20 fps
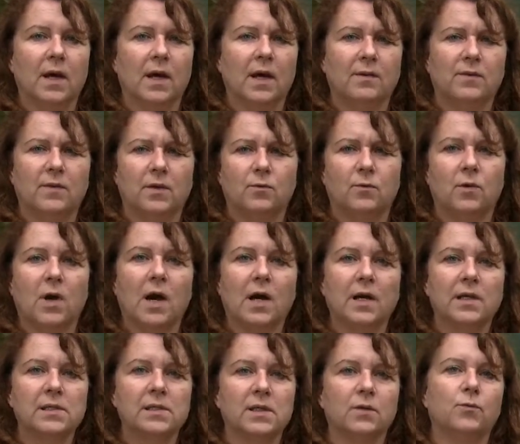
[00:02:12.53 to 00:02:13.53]
and the
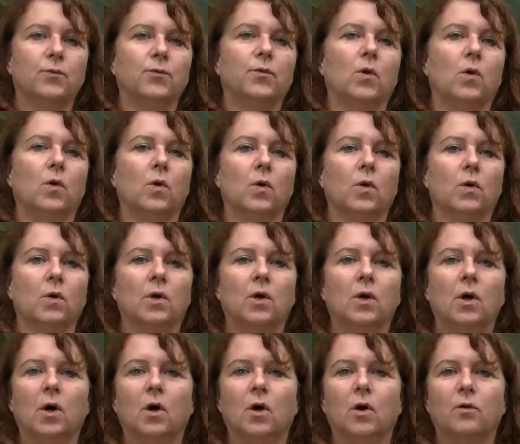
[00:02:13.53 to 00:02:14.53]
rise and fall
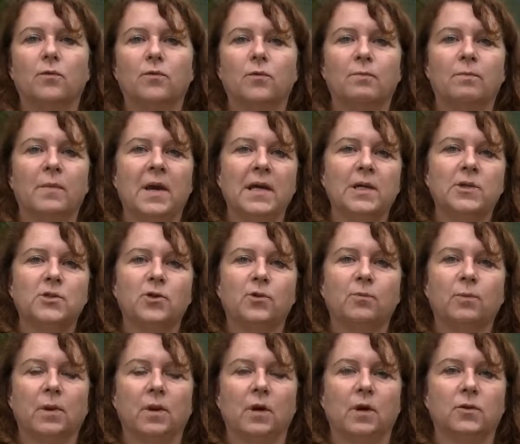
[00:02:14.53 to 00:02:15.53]
of major
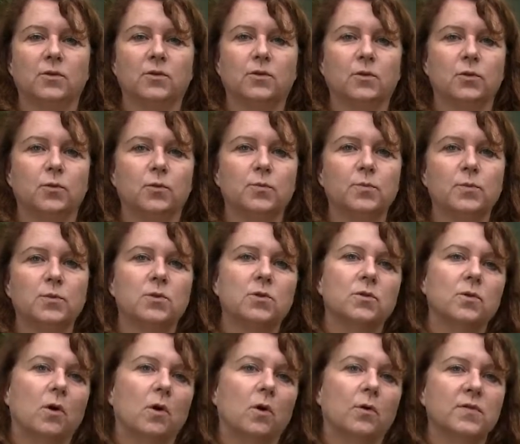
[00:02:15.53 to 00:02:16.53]
plant groups
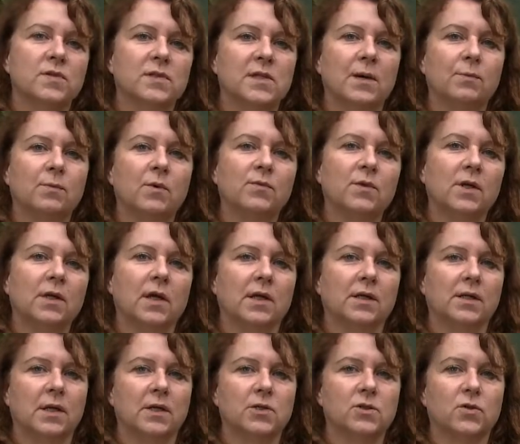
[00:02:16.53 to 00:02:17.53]
of some of the
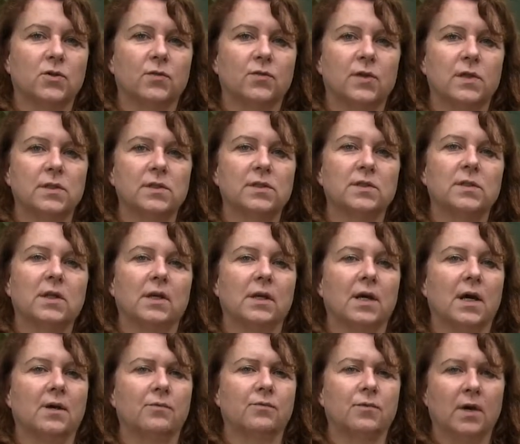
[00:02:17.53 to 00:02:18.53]
catastrophes that
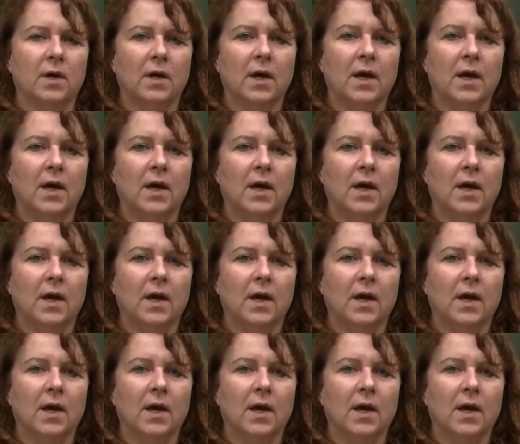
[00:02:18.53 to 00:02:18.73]
have